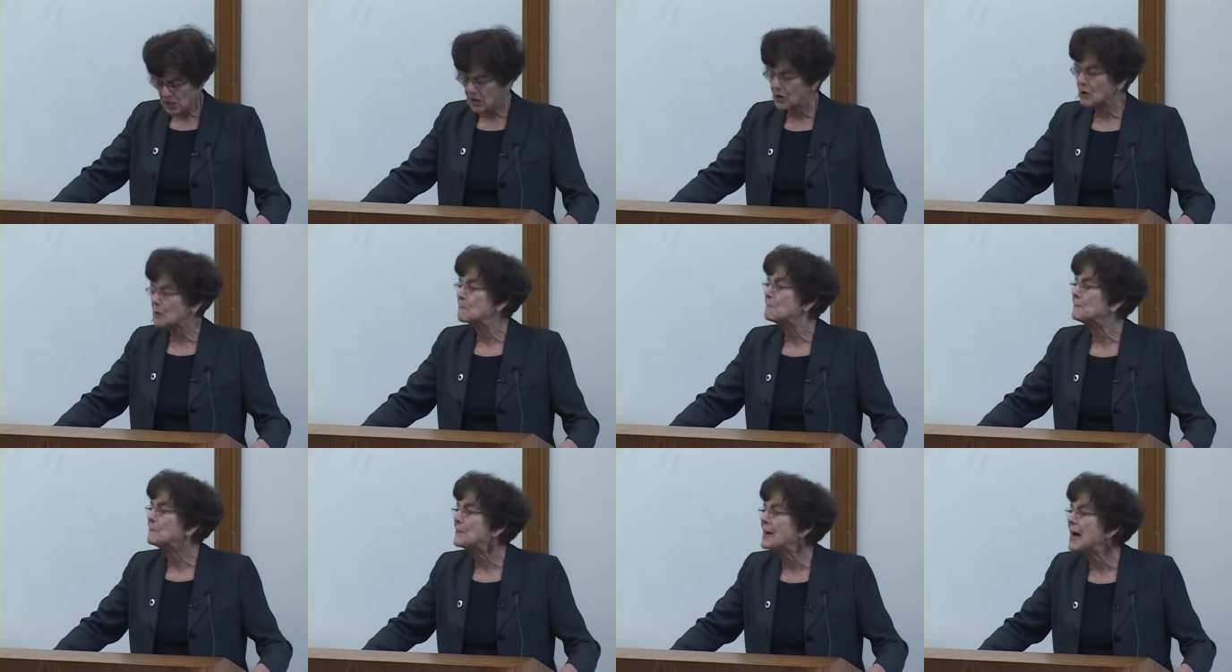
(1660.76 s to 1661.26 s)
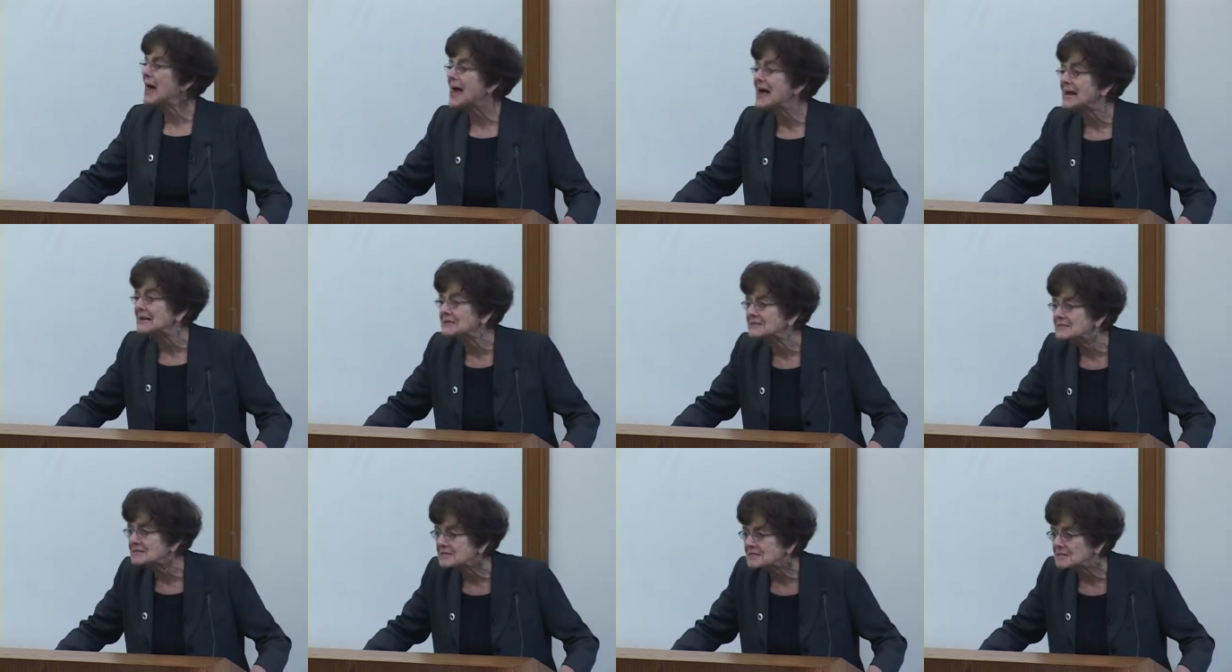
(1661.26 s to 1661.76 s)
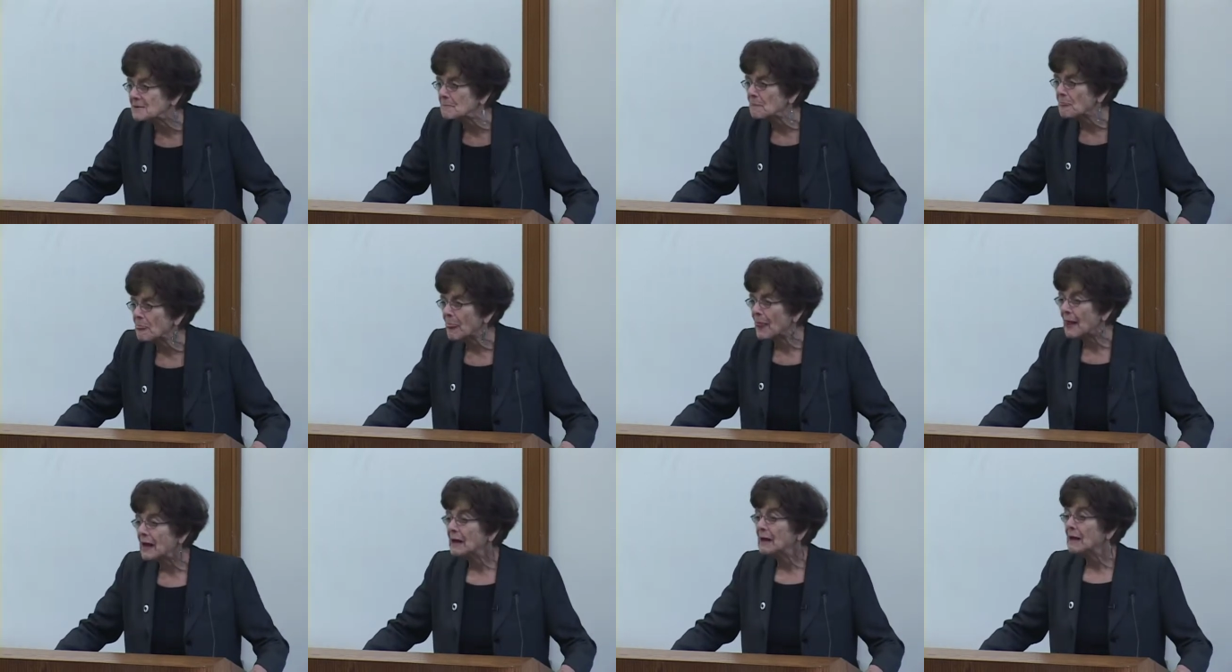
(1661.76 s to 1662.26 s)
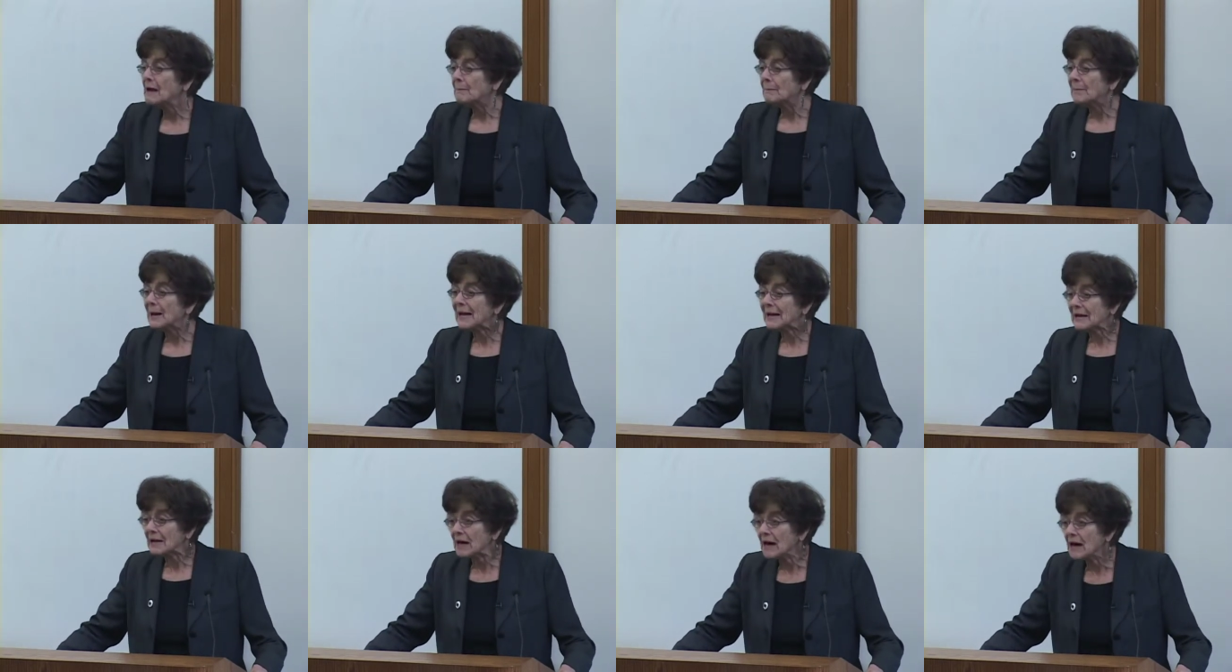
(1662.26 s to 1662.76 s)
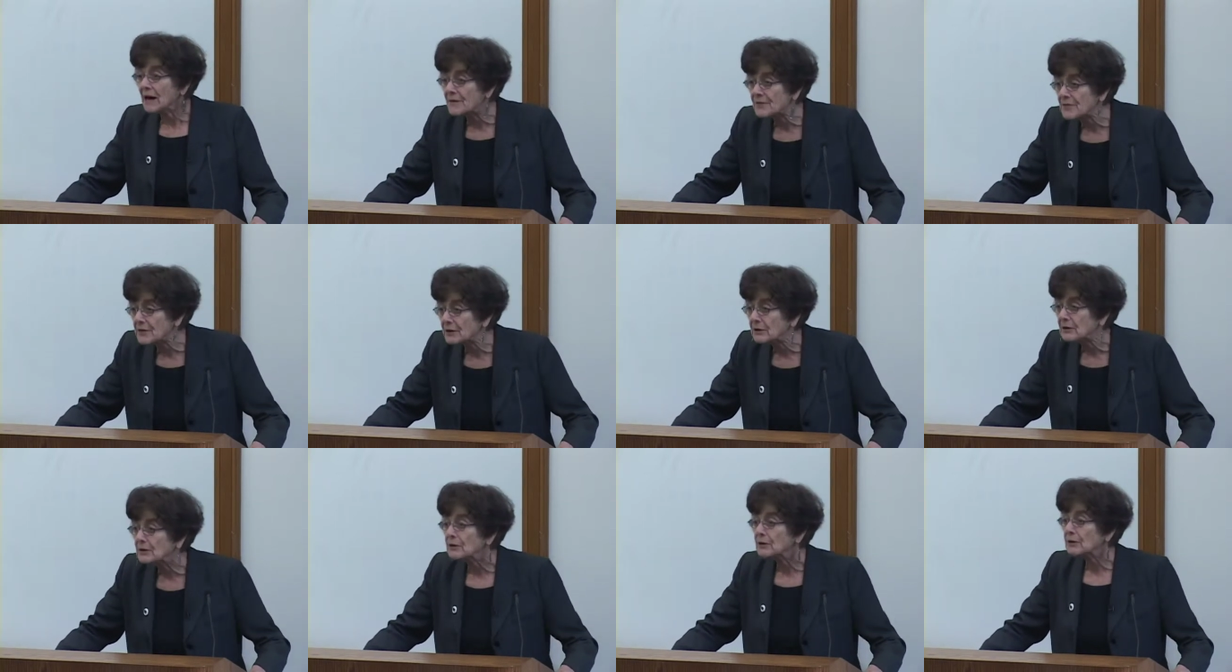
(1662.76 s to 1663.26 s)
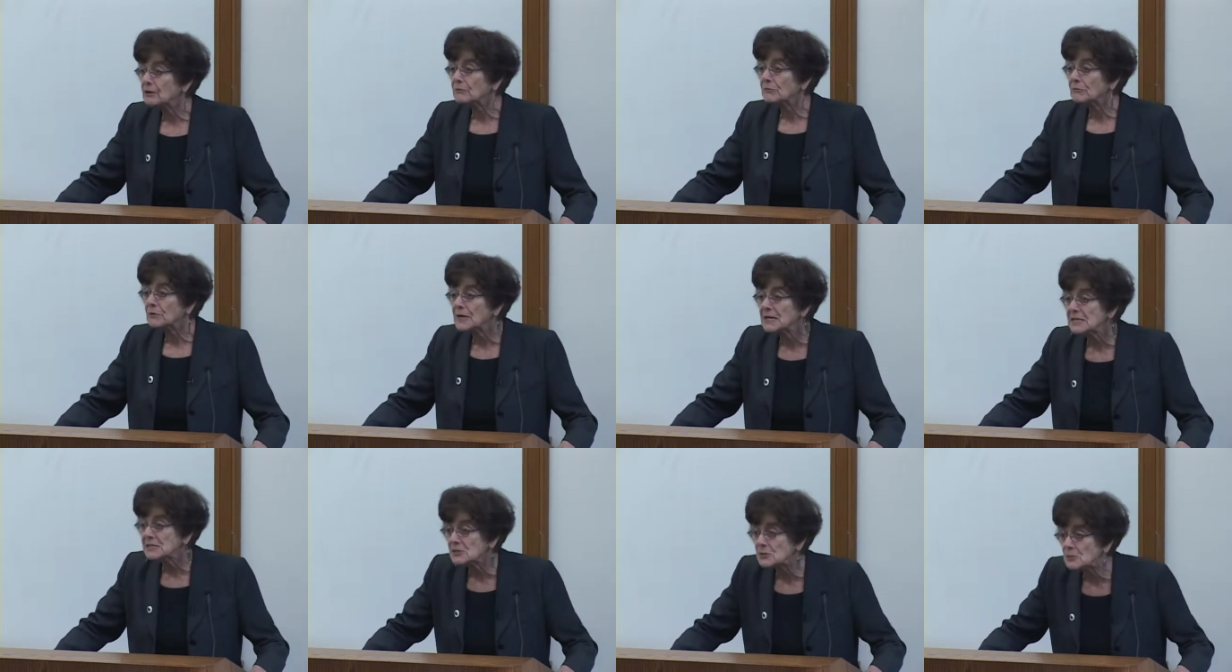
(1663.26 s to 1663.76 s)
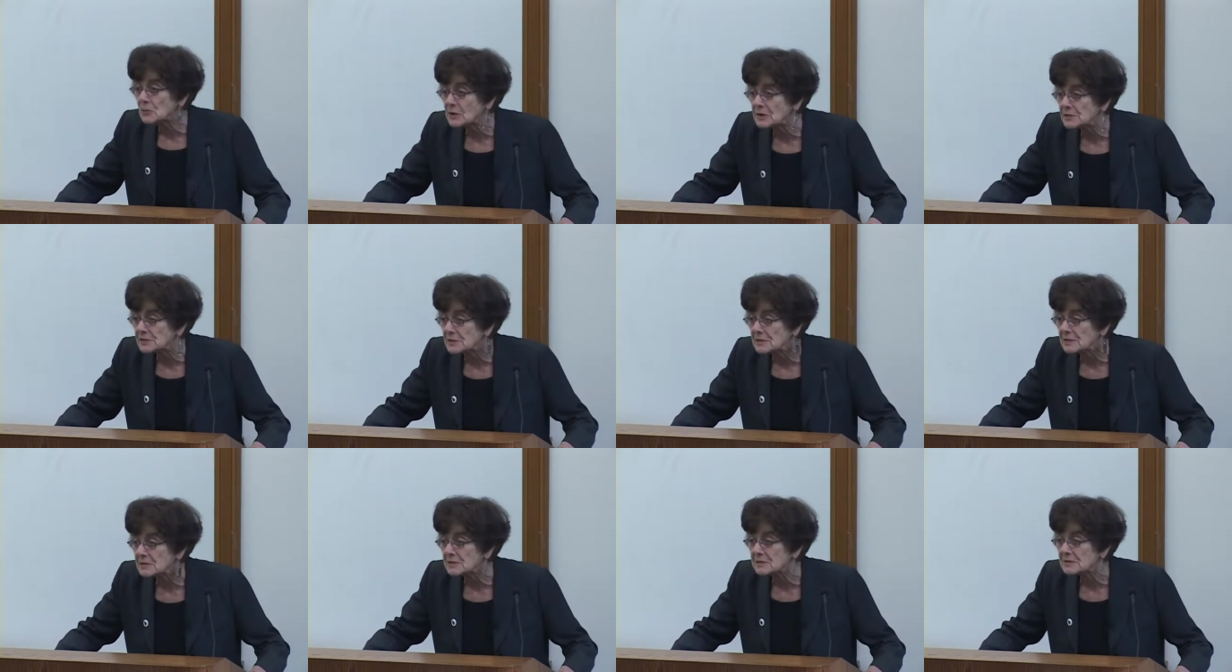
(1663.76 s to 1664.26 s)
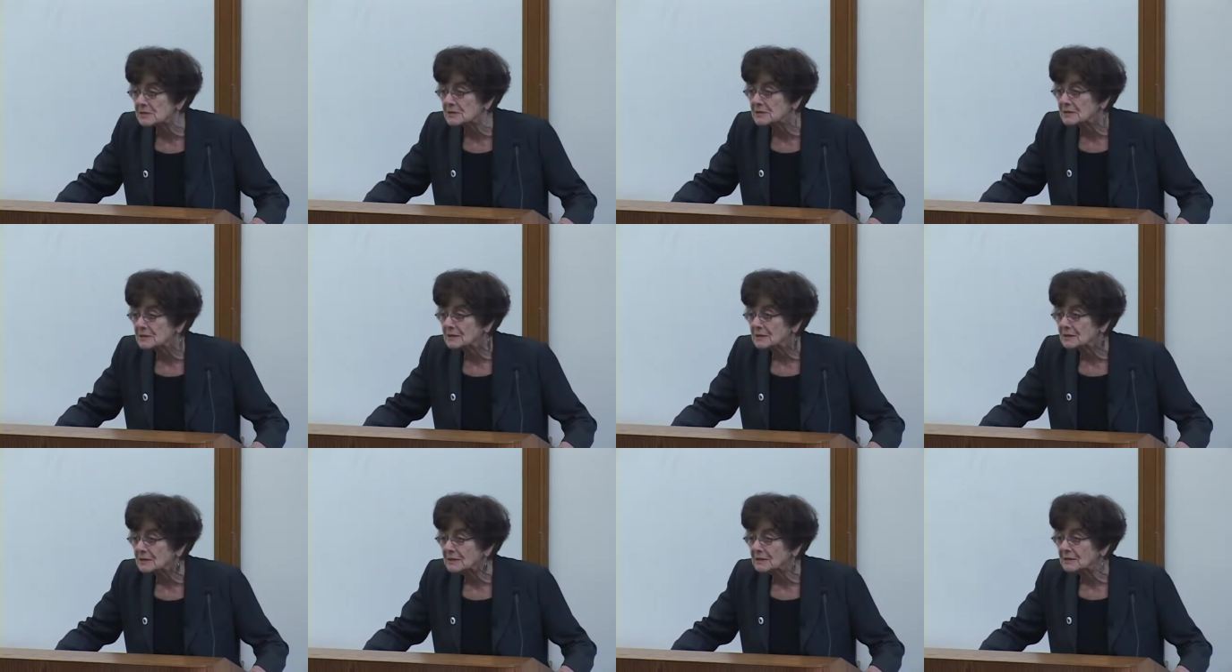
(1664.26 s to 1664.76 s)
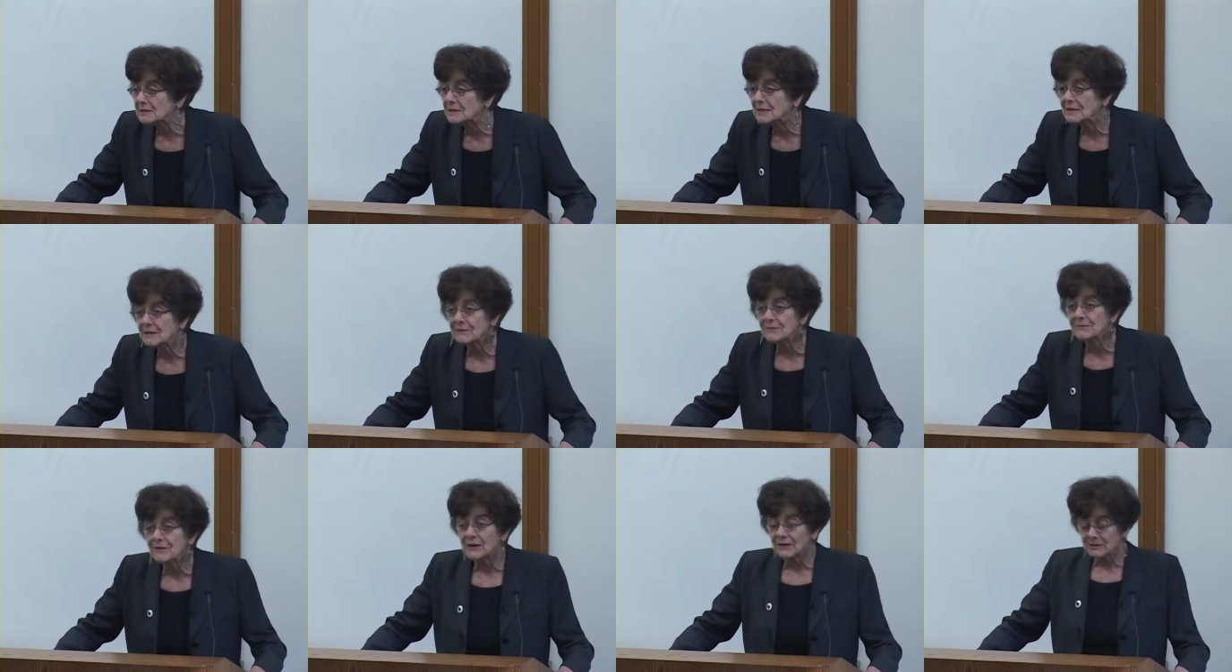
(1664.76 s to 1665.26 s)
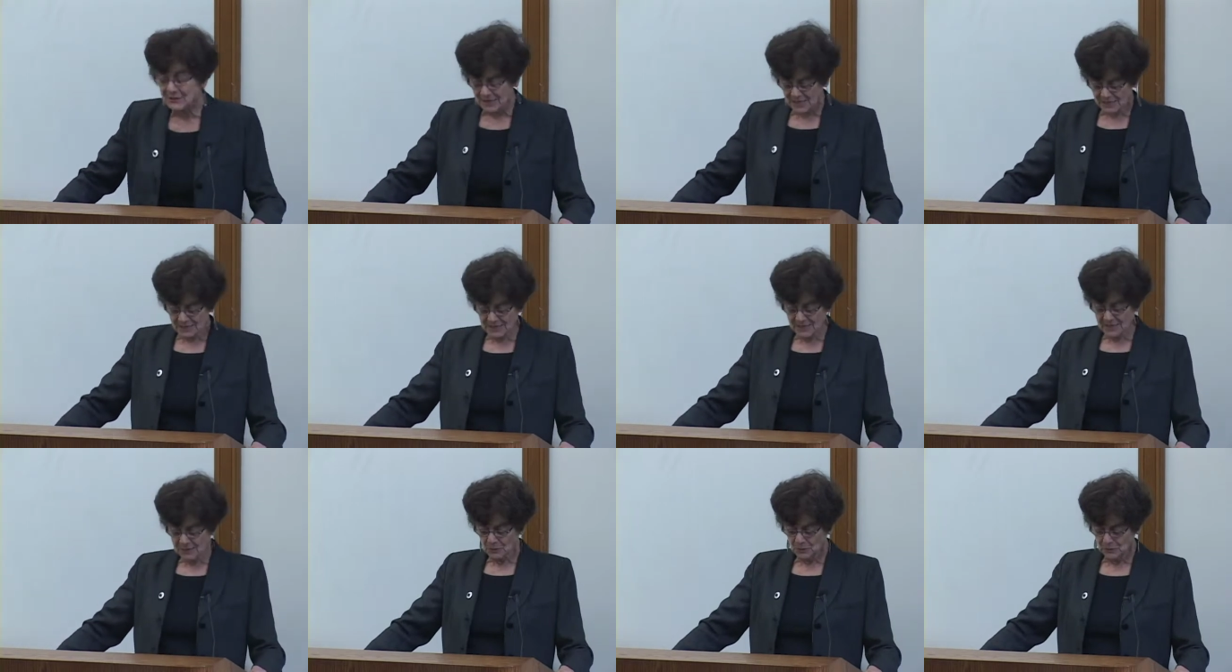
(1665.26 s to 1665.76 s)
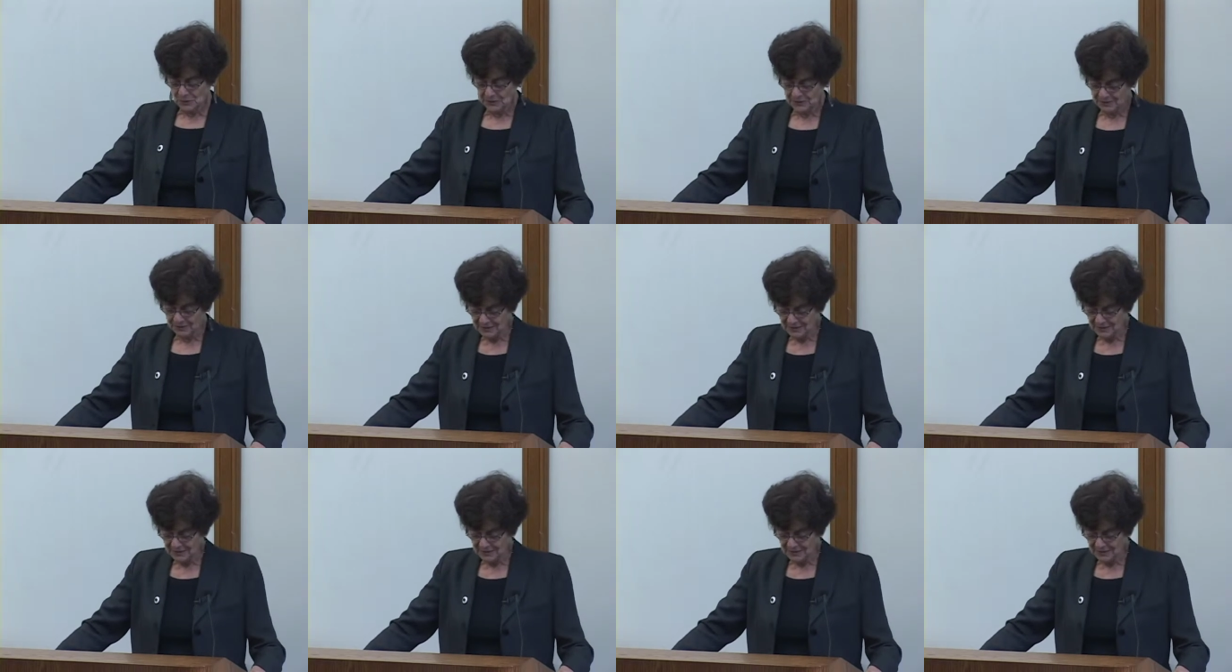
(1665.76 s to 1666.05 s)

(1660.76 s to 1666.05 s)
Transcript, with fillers: are bent by other resources that are very unequal,